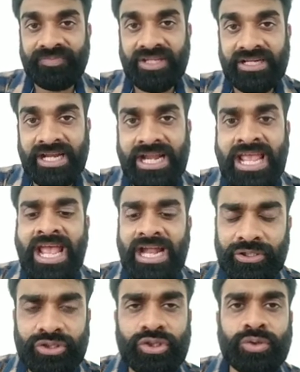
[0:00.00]
right?
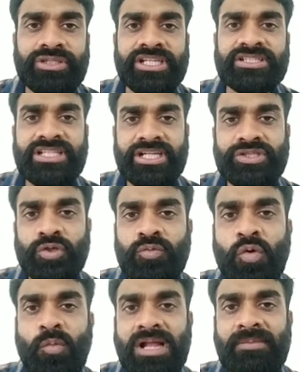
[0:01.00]
And through this, that is through
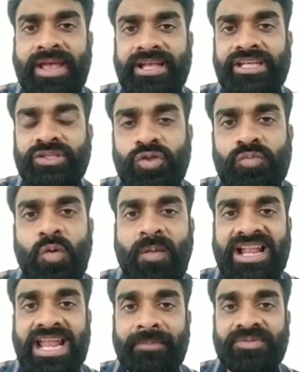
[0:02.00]
mobile banking, through
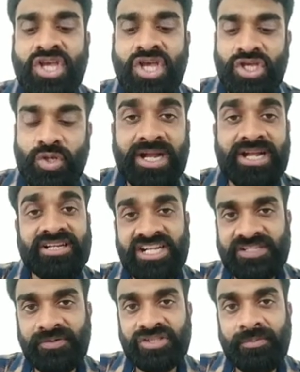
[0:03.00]
mobile app, you can
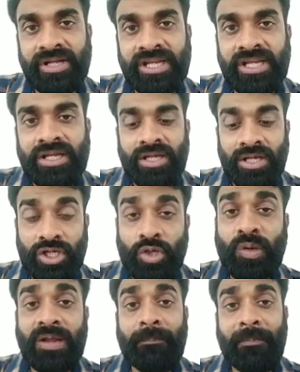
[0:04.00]
transfer the money,
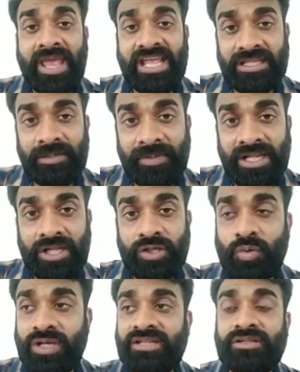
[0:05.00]
you can pay the bill,
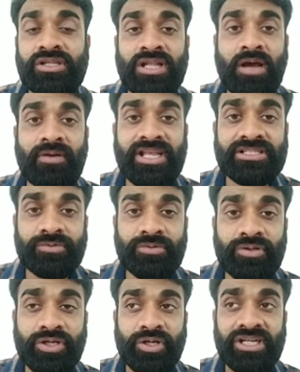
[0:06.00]
you can nowadays you
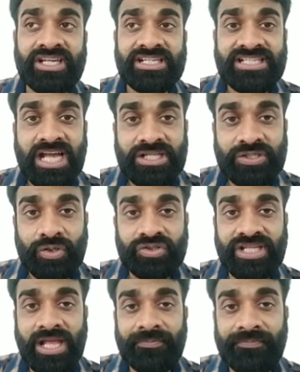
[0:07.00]
can recharge your
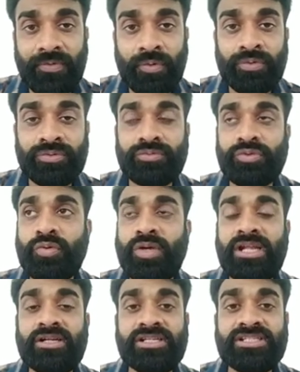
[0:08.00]
cell phone, you
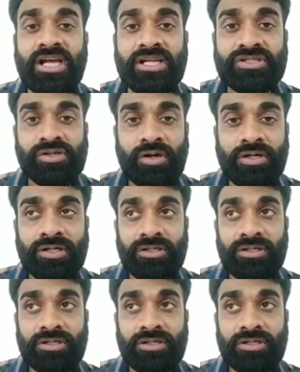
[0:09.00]
can recharge your